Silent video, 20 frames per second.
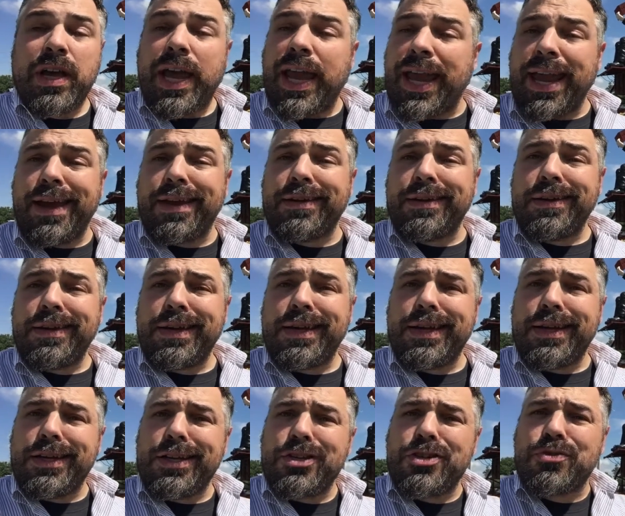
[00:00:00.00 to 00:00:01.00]
and
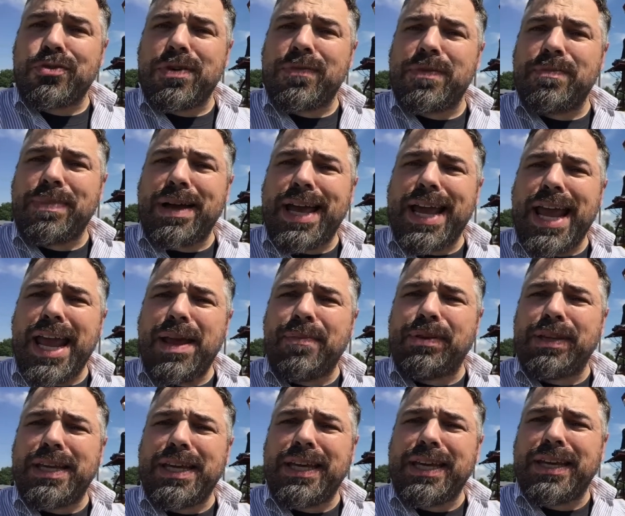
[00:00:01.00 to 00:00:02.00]
driven by Abe
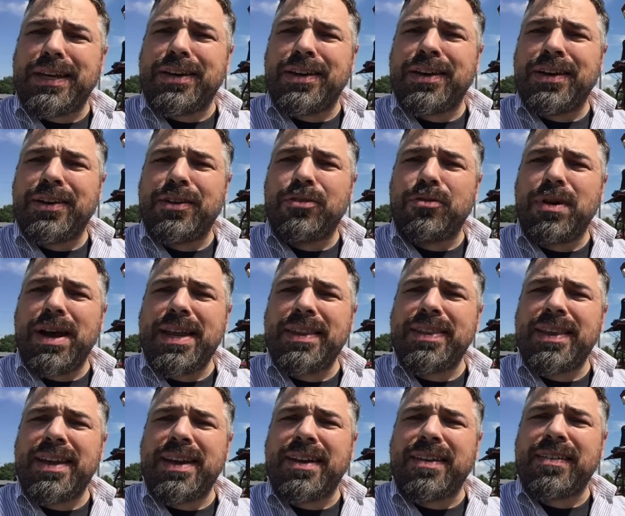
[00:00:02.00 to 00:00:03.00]
Lincoln. Right
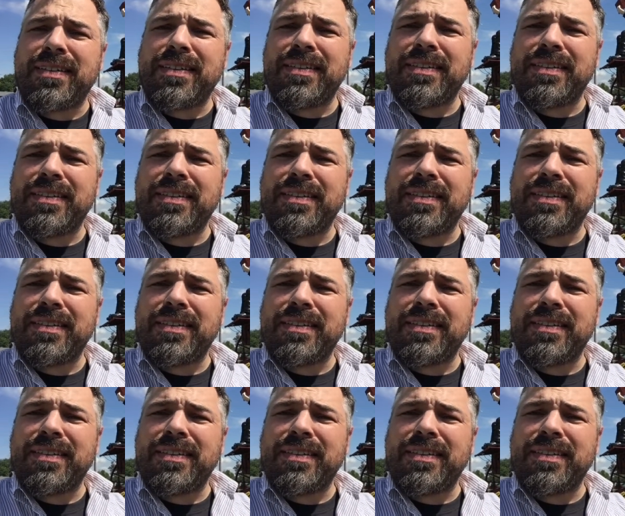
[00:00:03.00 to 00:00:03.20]
there.